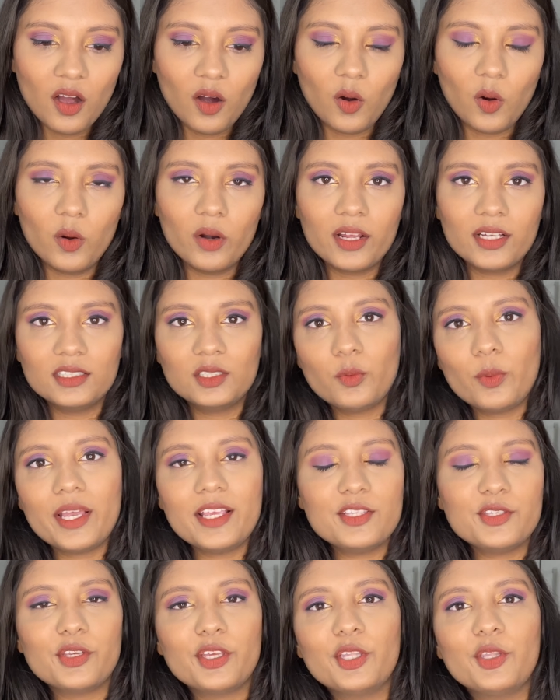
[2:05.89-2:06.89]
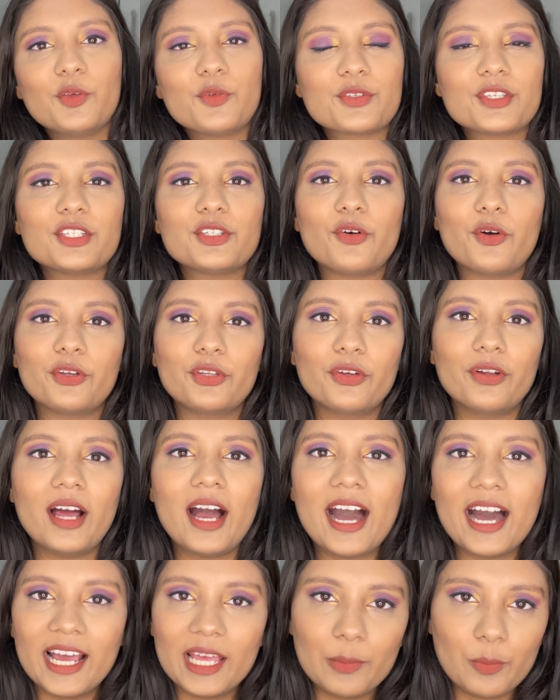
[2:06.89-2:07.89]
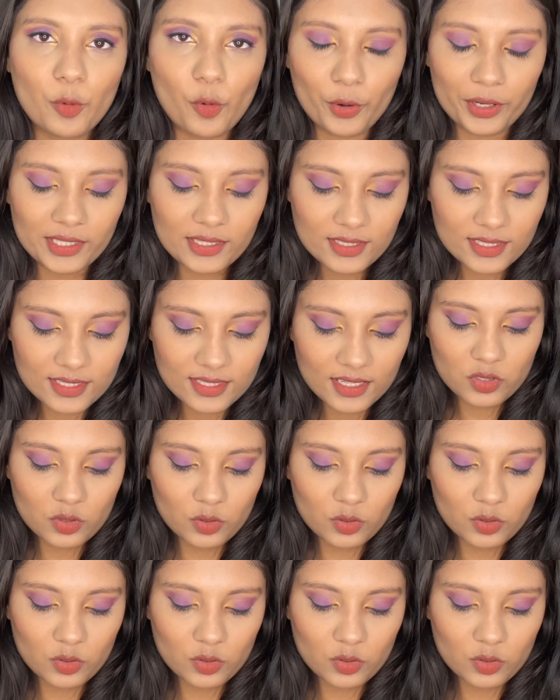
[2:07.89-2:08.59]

or otherwise you can use it on your high points.